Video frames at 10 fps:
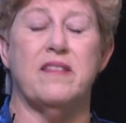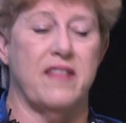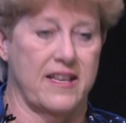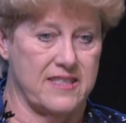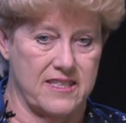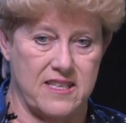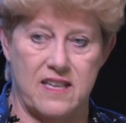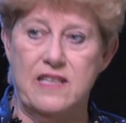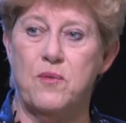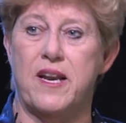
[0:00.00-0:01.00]
That's
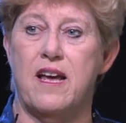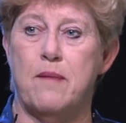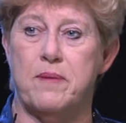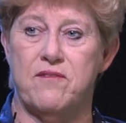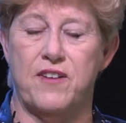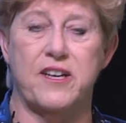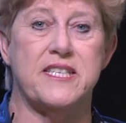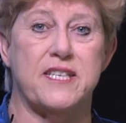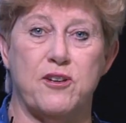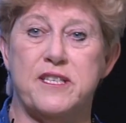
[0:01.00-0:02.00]
exactly what happened. Very
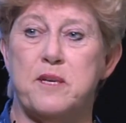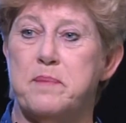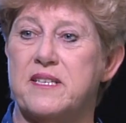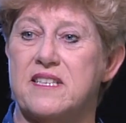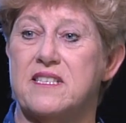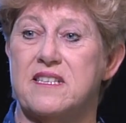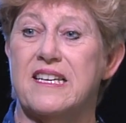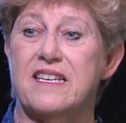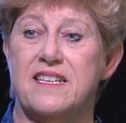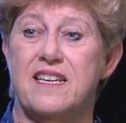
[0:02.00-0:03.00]

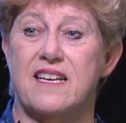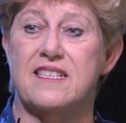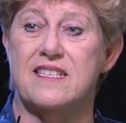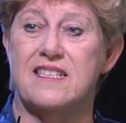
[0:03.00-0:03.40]
serendipitously, yes.